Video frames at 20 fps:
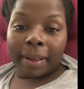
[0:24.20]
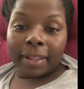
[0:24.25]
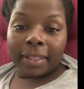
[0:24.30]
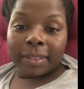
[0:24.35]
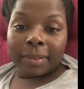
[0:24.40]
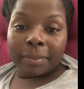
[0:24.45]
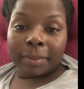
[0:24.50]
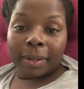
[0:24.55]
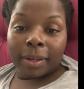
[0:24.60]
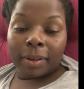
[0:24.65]

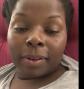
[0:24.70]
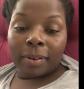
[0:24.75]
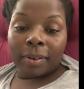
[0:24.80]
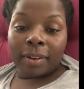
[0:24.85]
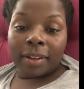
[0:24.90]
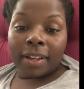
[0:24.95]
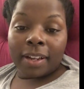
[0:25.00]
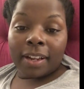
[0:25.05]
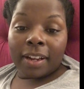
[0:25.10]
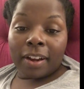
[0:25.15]
as well.
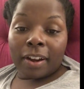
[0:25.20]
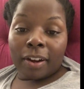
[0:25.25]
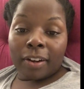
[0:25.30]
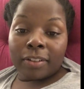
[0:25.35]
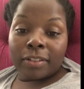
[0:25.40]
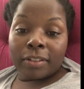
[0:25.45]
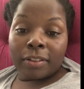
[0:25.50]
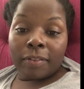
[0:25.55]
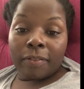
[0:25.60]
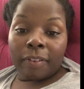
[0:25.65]

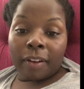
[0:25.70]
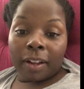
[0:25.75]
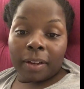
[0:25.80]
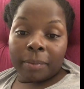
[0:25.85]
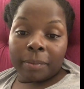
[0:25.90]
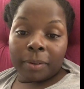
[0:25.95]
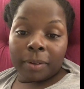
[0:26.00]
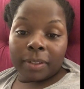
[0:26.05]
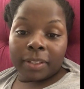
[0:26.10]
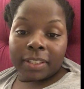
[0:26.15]
Also, follow
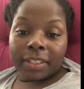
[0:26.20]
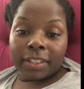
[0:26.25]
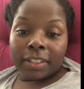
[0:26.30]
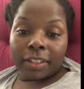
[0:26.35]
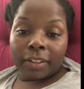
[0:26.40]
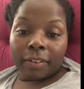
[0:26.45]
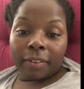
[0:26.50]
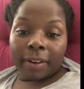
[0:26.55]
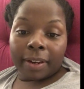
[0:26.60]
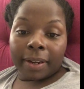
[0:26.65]
me on
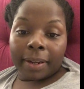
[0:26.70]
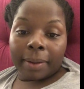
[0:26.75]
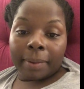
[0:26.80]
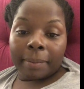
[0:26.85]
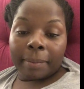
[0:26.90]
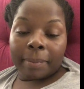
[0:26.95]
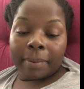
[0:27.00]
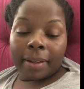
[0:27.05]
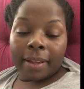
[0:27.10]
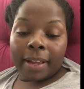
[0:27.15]

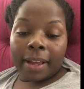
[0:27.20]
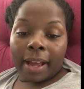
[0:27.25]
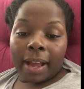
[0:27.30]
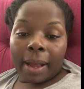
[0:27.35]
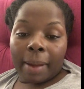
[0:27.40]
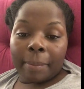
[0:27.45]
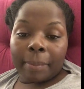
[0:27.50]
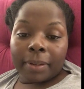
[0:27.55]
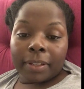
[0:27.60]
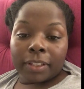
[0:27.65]
Instagram.
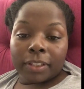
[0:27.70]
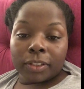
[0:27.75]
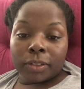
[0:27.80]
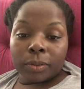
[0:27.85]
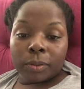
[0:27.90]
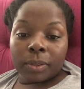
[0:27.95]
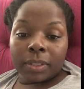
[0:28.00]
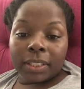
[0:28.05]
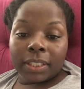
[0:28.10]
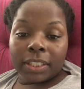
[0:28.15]
I'm under
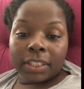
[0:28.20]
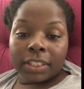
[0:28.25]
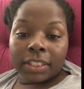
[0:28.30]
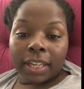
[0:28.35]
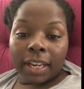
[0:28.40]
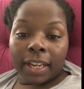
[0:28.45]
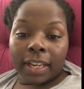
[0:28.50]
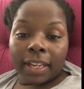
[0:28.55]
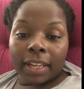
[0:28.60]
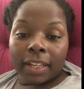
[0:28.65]

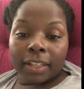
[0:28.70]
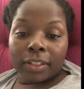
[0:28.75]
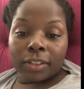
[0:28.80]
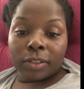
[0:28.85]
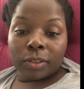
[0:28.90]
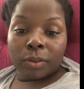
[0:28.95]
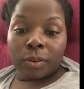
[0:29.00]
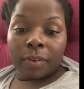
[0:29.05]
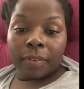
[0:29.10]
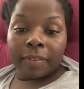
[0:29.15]
SurelyShay
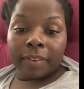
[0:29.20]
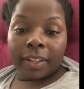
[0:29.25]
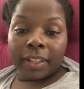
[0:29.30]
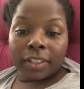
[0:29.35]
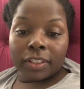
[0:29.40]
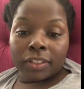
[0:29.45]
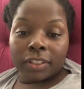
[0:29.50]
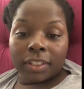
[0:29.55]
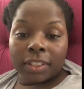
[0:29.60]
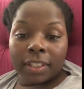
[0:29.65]

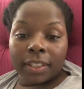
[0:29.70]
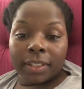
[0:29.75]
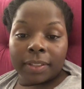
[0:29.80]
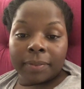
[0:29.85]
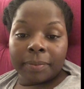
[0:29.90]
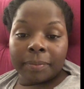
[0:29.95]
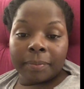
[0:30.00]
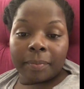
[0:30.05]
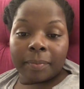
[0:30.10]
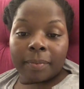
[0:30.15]
_VSG
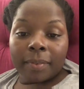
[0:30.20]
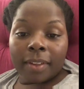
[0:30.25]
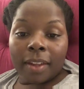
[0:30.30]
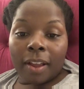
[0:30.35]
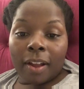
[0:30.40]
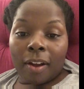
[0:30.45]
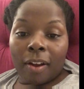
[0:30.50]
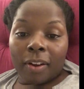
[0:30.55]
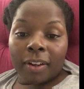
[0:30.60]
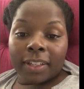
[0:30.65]

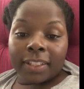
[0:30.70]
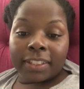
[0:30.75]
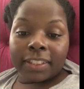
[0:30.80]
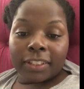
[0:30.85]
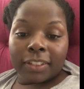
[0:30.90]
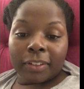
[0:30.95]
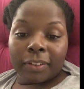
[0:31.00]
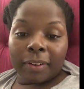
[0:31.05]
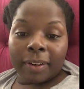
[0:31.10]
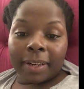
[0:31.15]
on
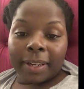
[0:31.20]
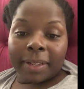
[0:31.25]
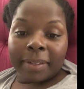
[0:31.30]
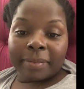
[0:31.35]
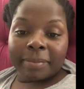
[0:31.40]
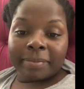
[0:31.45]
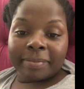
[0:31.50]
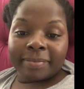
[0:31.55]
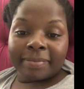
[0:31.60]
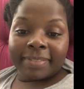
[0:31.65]
Instagram.
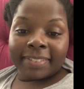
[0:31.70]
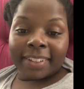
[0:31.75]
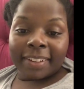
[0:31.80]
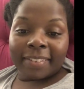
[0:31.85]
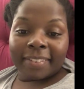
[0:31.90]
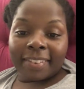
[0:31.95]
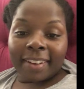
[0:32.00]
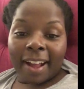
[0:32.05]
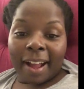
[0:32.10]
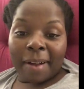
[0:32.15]

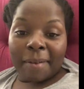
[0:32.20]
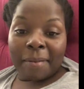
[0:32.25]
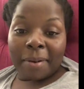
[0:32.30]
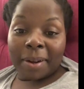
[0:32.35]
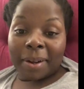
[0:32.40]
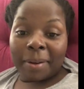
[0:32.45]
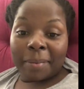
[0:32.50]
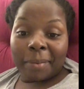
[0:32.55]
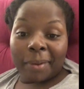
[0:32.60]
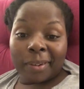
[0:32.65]
So I
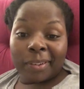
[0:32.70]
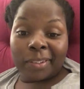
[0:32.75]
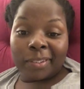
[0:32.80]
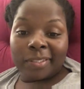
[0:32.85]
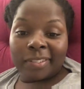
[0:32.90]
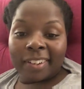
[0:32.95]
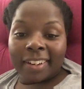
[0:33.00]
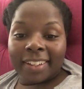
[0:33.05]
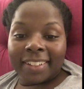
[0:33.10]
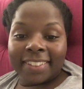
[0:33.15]
welcome all new
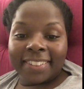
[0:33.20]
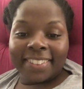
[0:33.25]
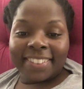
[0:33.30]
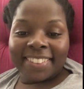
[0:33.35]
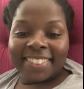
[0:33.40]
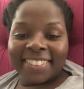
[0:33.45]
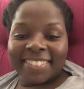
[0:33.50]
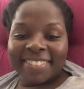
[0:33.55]
friends.